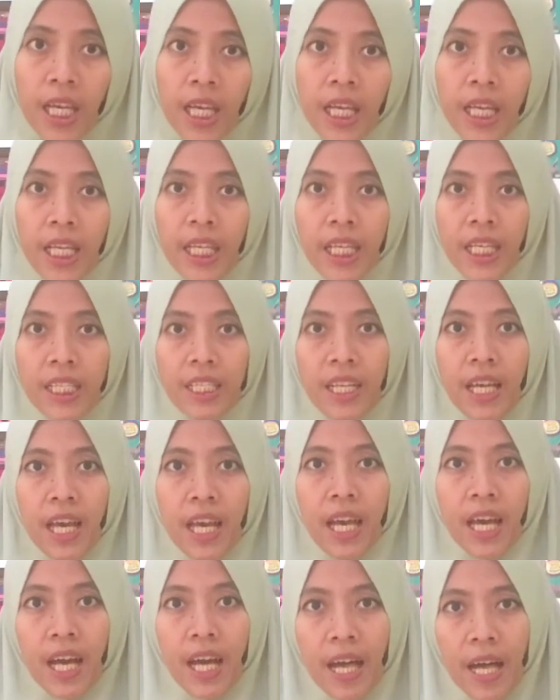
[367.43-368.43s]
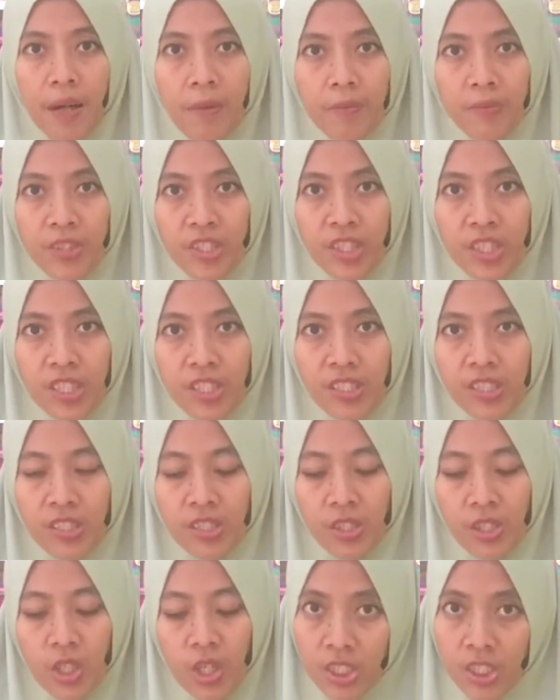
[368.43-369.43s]
It helps children
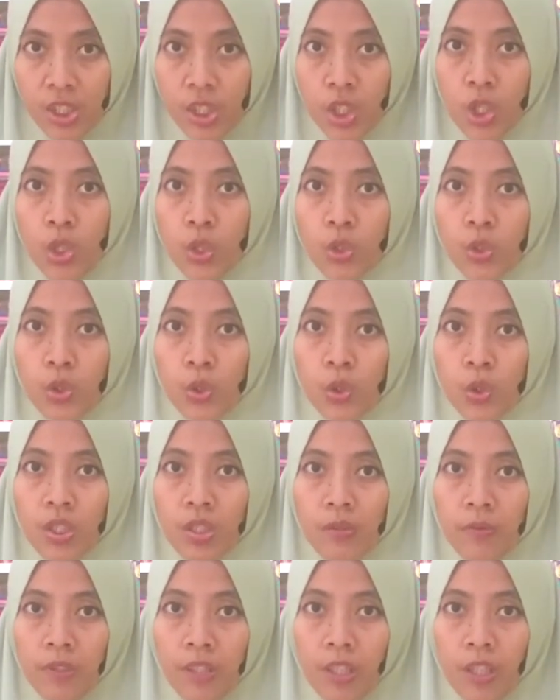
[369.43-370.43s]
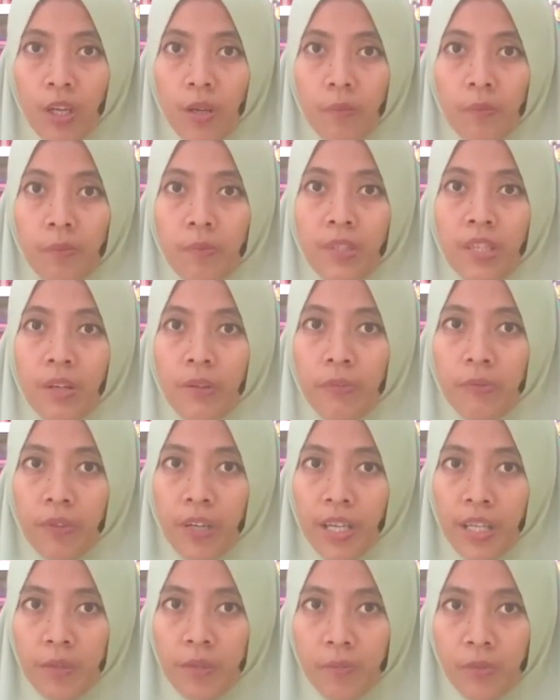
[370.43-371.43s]
to develop their fine
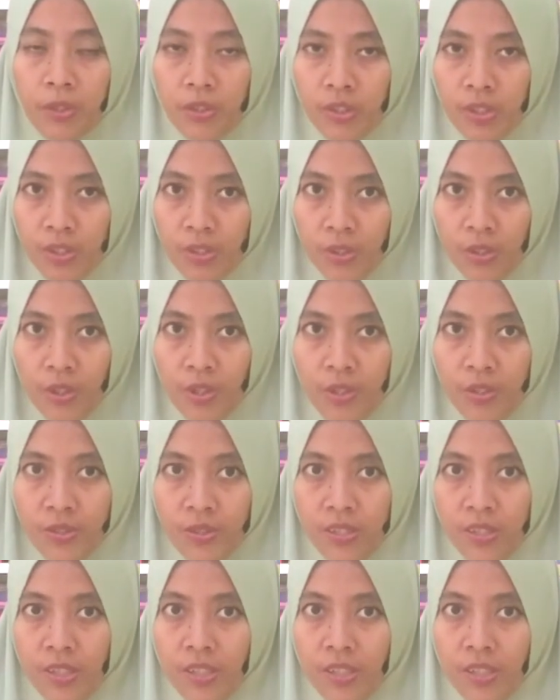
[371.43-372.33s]
motor control.